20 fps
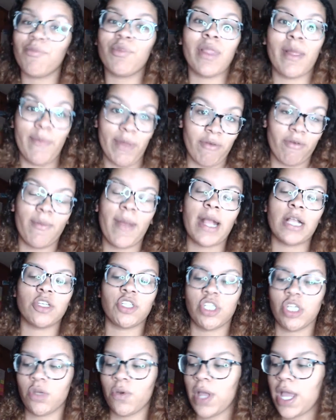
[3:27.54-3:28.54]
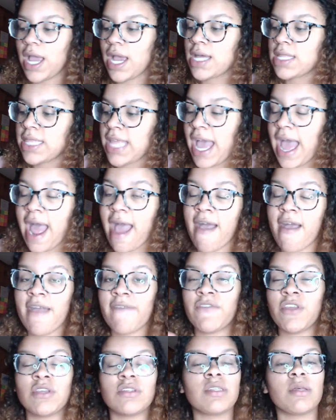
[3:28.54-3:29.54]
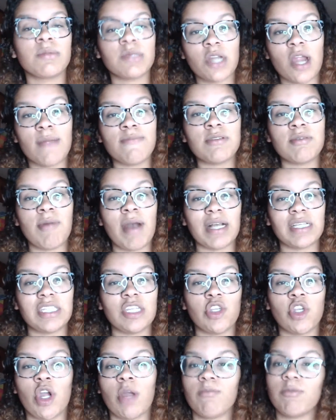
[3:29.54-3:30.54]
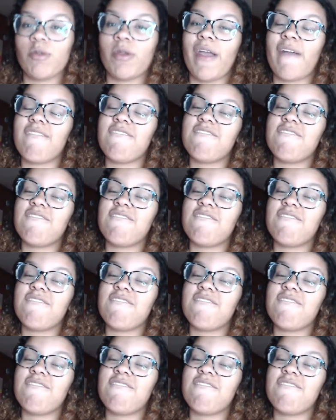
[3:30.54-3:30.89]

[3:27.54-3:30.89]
Let me remind you that if you subscribe to Boxycharm, you get